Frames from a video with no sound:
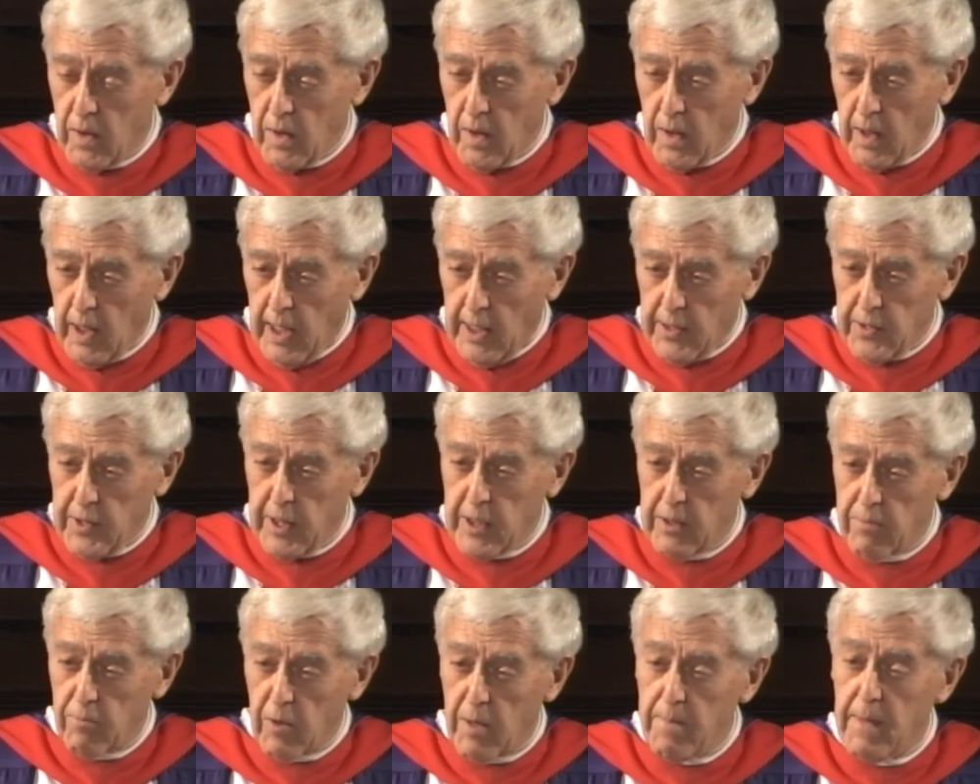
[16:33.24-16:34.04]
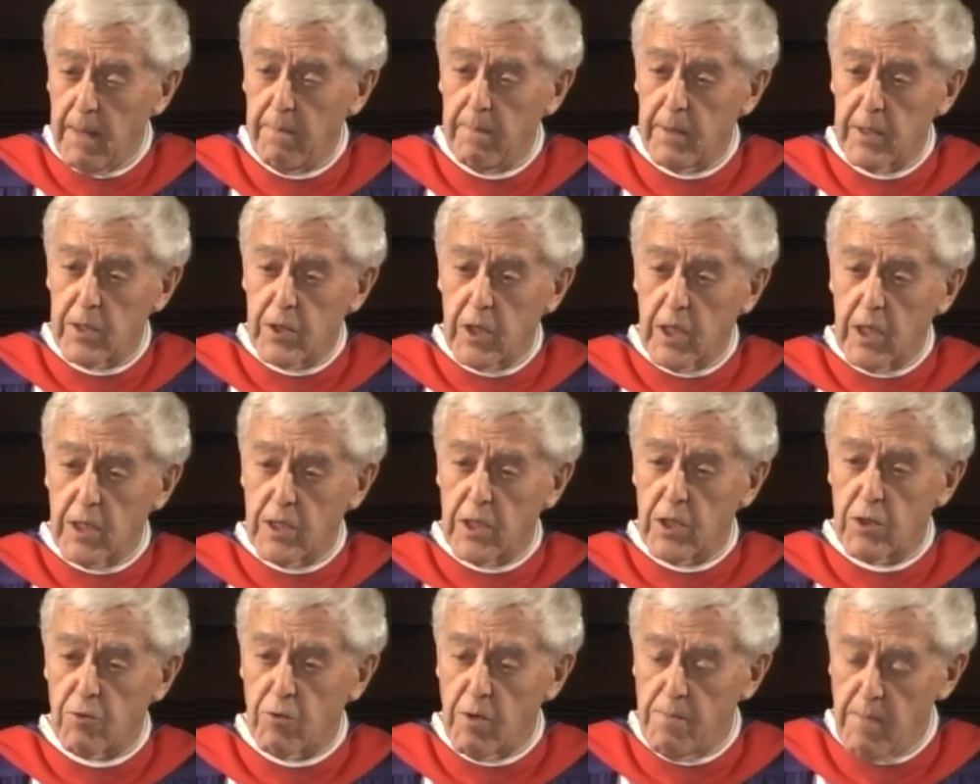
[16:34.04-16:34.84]
And then remember,
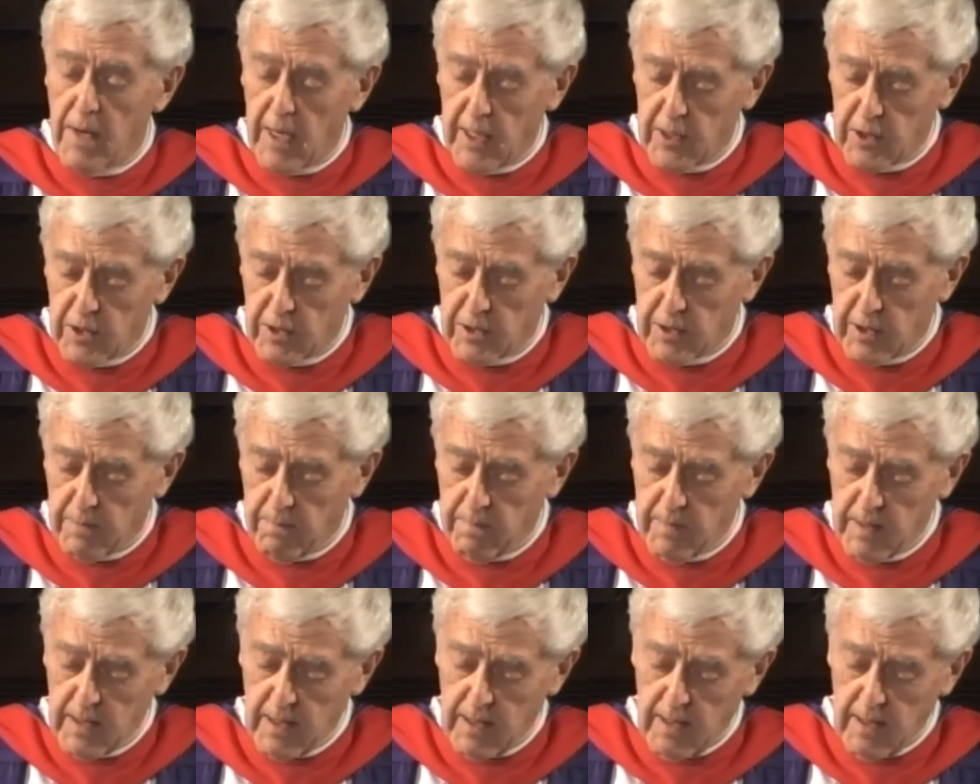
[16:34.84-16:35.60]
Jesus reminded them,